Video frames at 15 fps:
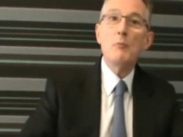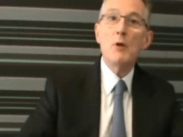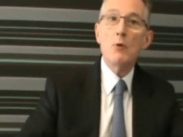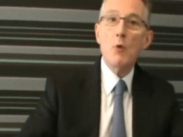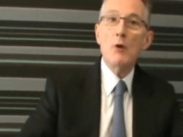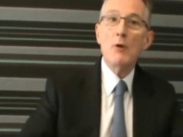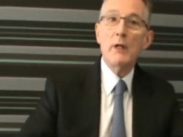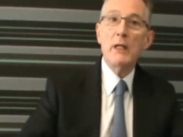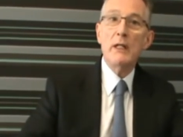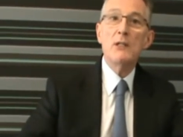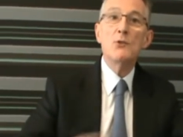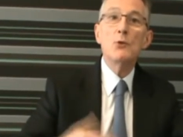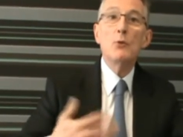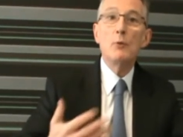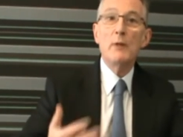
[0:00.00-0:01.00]
Macquarie
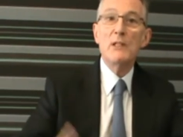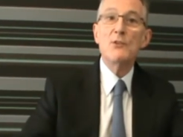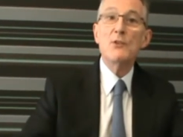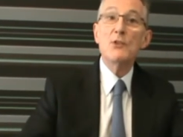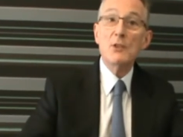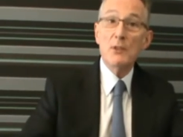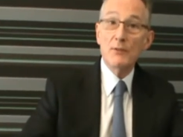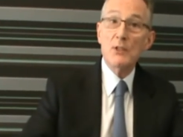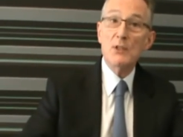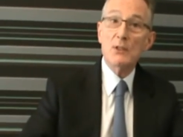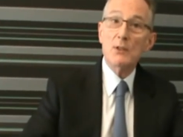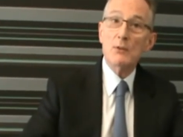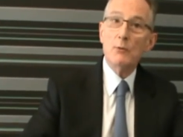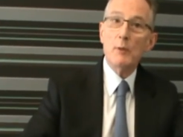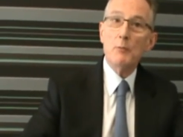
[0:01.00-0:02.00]
is always the
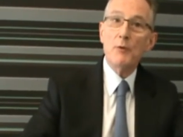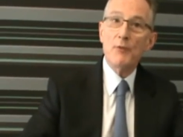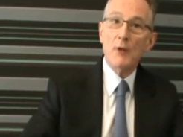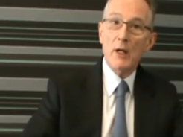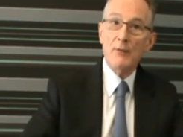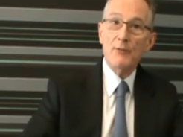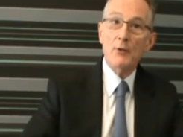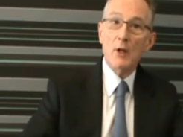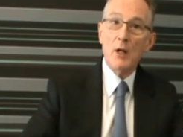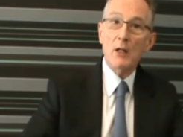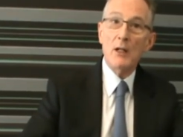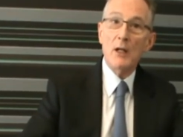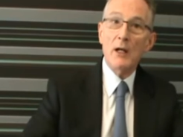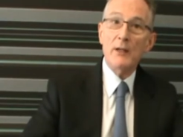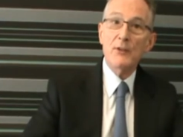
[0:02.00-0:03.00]
services that we provide for our
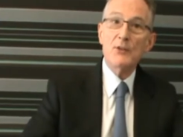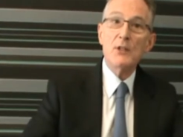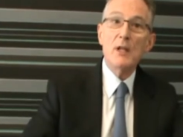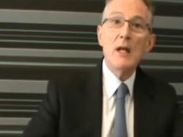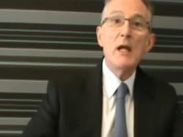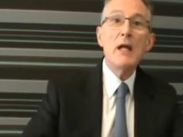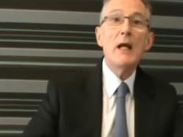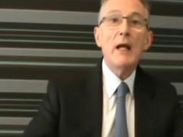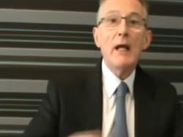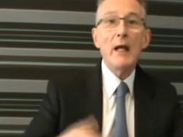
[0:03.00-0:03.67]
clients